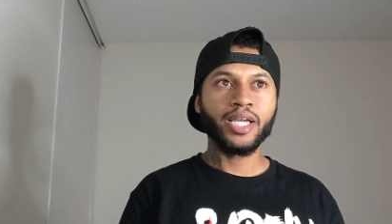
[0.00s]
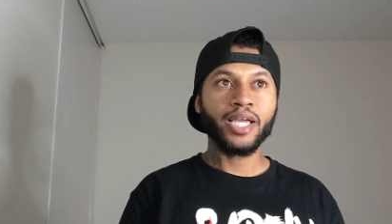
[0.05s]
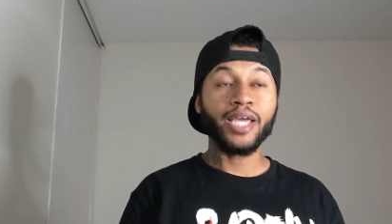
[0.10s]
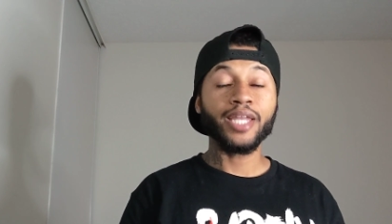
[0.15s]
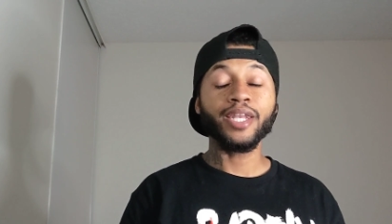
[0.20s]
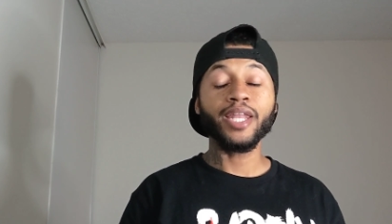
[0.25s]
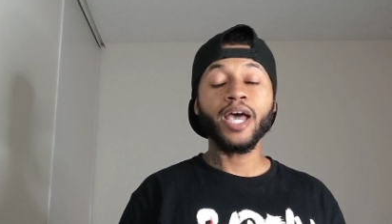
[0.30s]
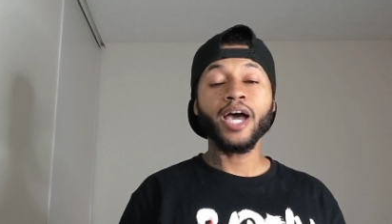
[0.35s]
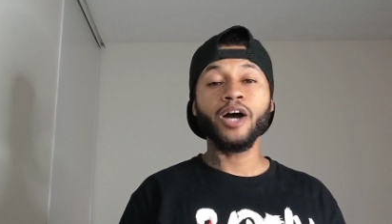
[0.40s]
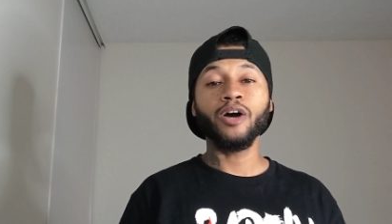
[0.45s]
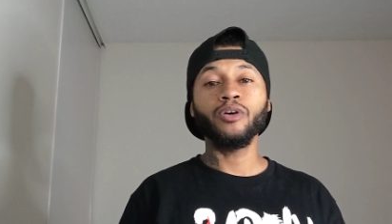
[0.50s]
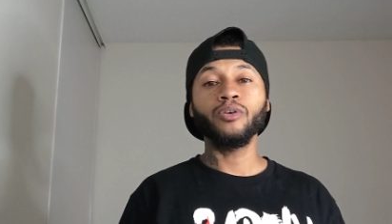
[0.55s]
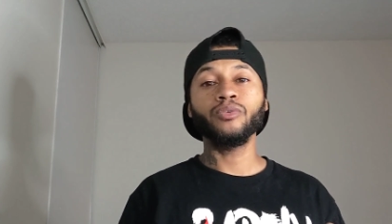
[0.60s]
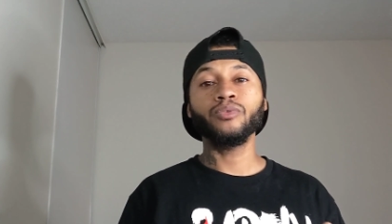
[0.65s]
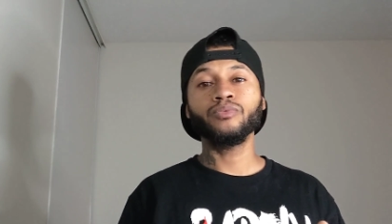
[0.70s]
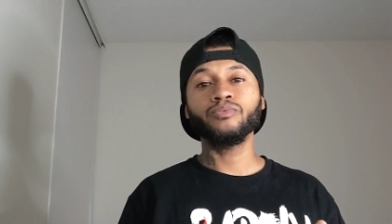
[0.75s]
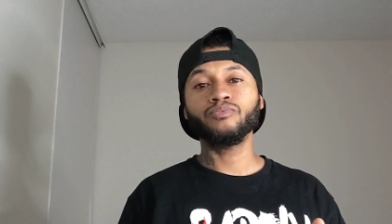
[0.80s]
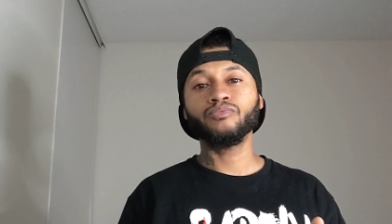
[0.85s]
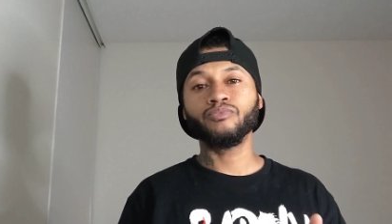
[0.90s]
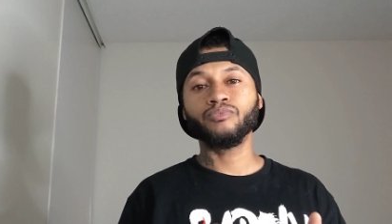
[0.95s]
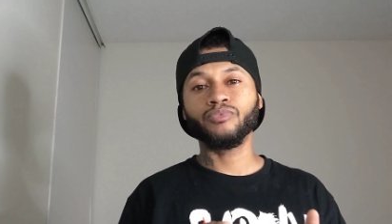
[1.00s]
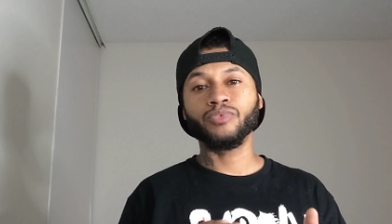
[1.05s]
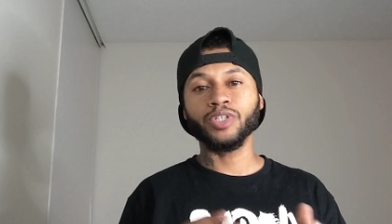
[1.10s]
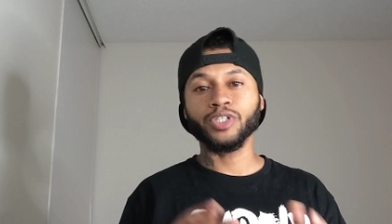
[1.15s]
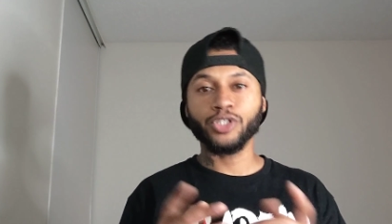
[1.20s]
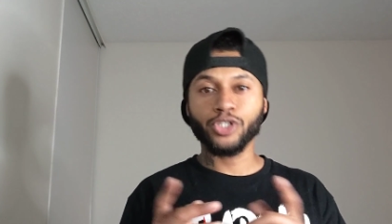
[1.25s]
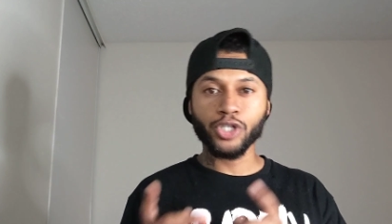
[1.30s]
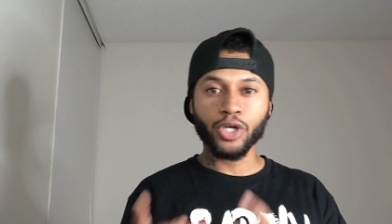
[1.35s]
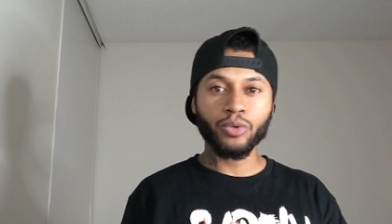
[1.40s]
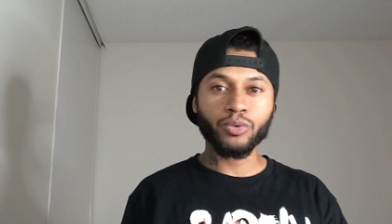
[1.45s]
and now
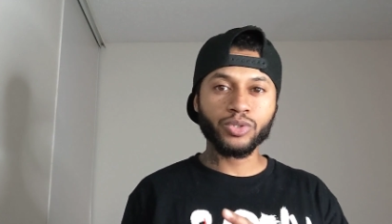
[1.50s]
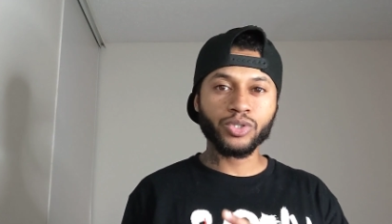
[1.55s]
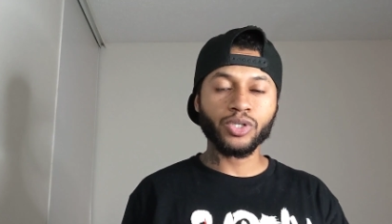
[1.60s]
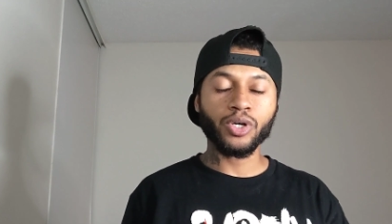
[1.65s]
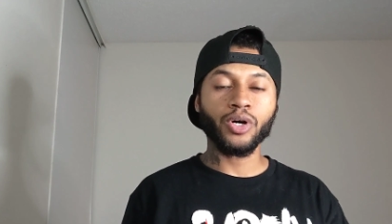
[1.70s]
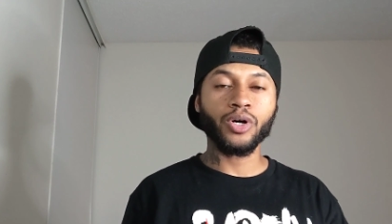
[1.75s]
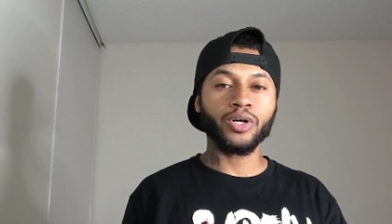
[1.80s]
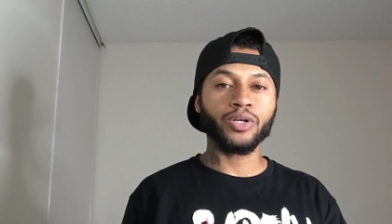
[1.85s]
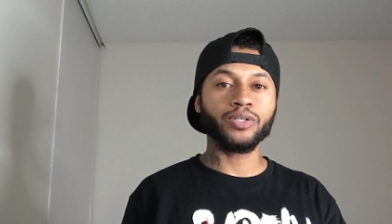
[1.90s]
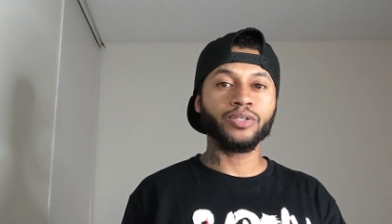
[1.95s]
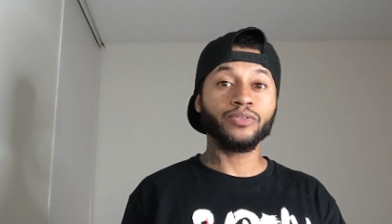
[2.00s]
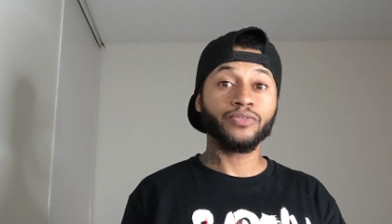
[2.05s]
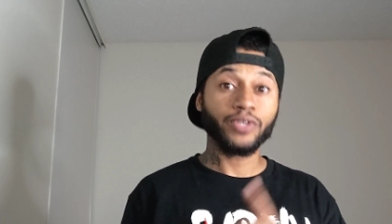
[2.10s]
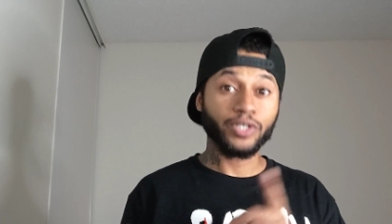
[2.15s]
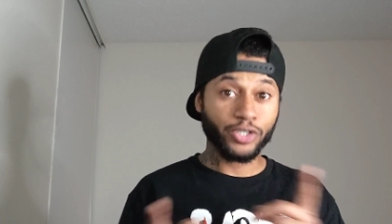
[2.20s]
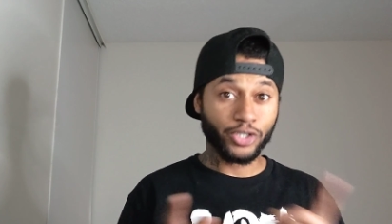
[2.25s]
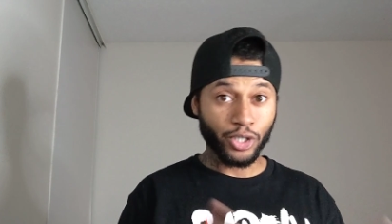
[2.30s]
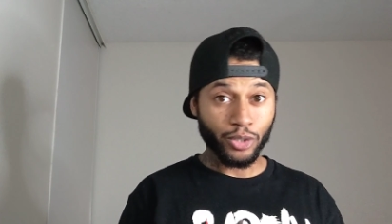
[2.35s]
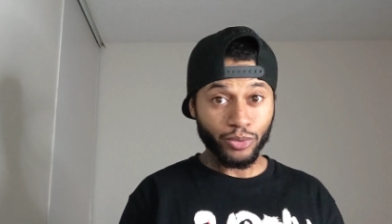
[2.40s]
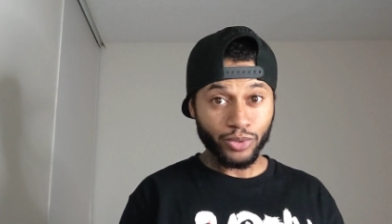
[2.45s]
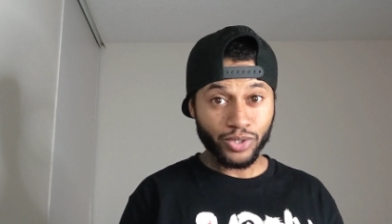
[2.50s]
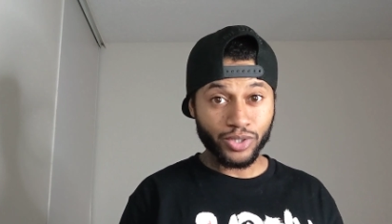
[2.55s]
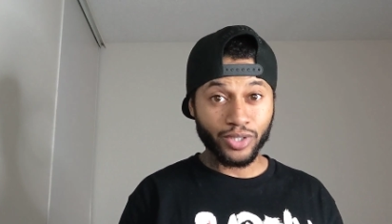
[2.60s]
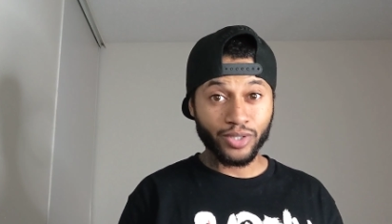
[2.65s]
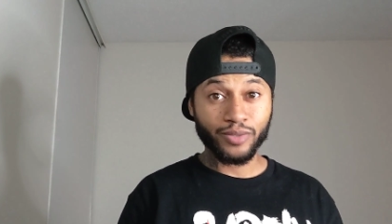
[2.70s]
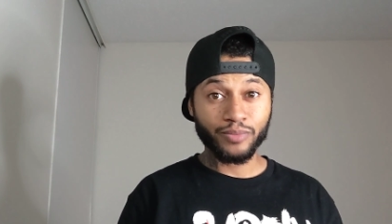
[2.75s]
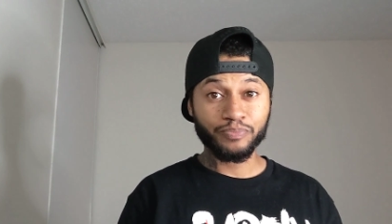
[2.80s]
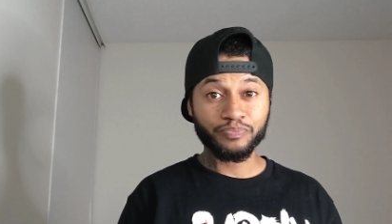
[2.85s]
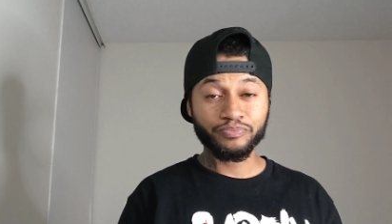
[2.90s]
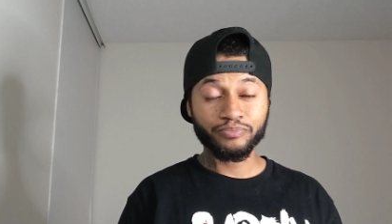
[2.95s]
the joke's on the
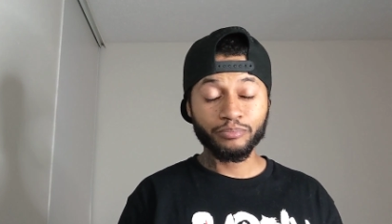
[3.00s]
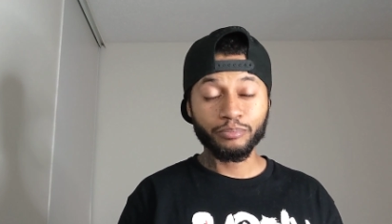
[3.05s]
jokester